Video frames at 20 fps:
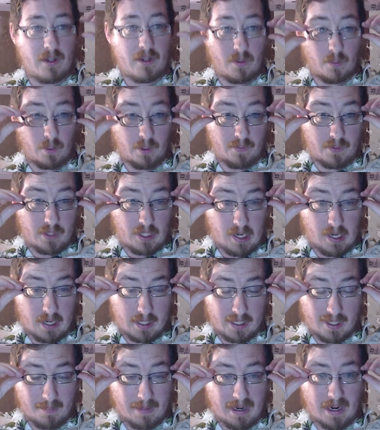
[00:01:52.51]
We've talked
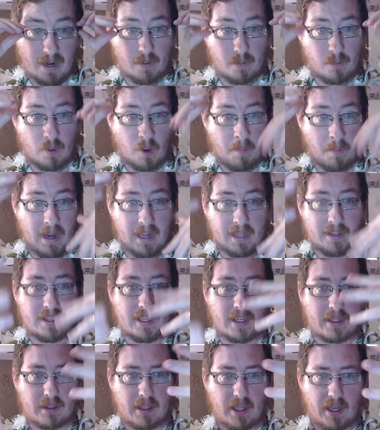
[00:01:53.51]
about
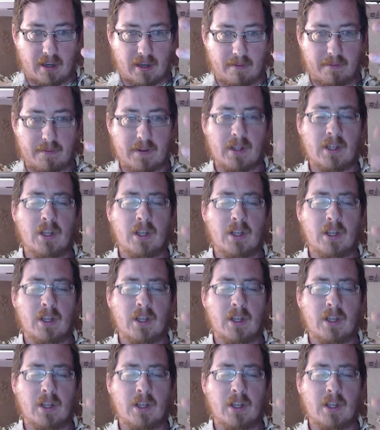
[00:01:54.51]
romantic love.